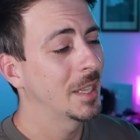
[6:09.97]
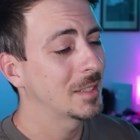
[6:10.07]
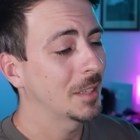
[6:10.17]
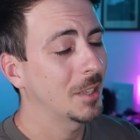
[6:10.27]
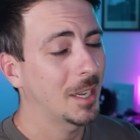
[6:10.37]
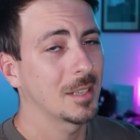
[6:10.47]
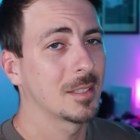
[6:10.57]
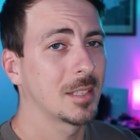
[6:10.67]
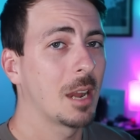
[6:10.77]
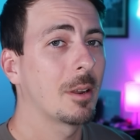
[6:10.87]
that's not the kind of
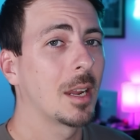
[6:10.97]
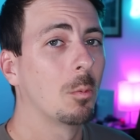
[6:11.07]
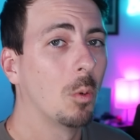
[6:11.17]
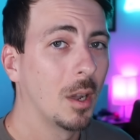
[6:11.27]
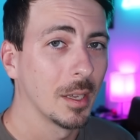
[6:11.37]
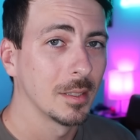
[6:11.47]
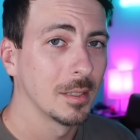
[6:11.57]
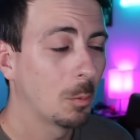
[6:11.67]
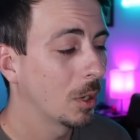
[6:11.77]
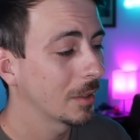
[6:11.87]
scary I want.
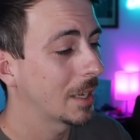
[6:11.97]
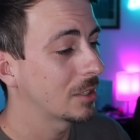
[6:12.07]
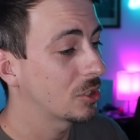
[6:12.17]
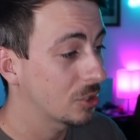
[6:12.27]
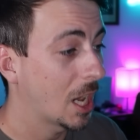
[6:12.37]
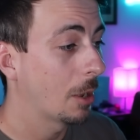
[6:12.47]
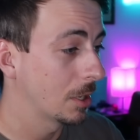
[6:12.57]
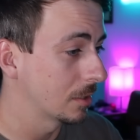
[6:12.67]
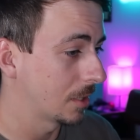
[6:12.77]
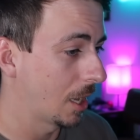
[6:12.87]
I want like scary.